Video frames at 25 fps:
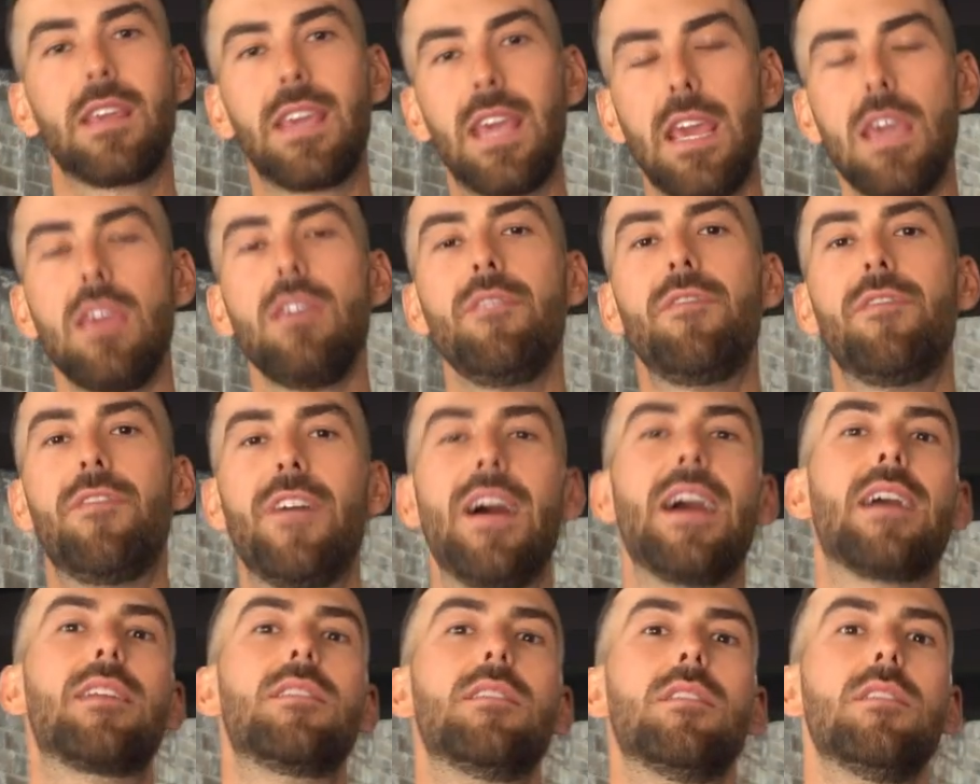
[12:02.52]
key
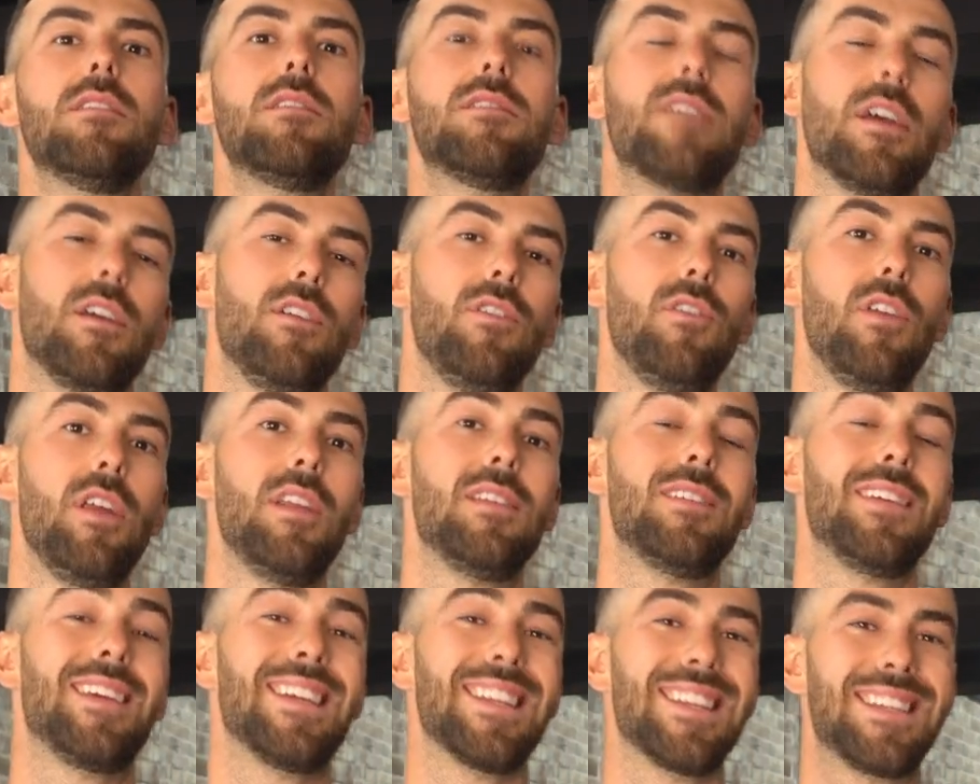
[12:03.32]
factors that you need
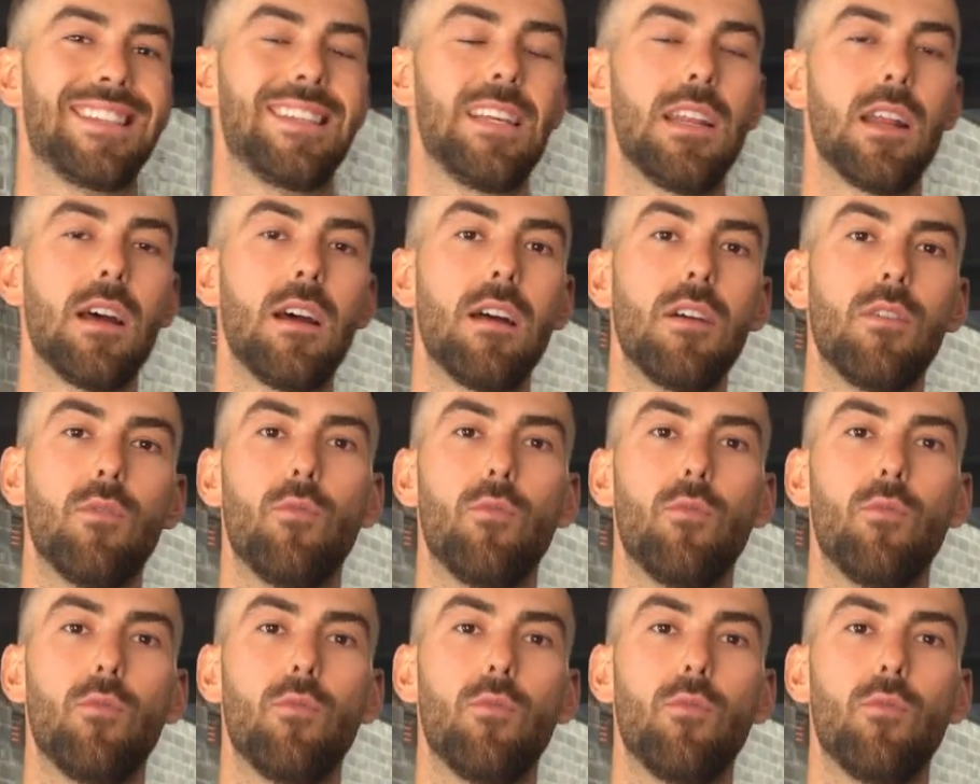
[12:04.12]
to consider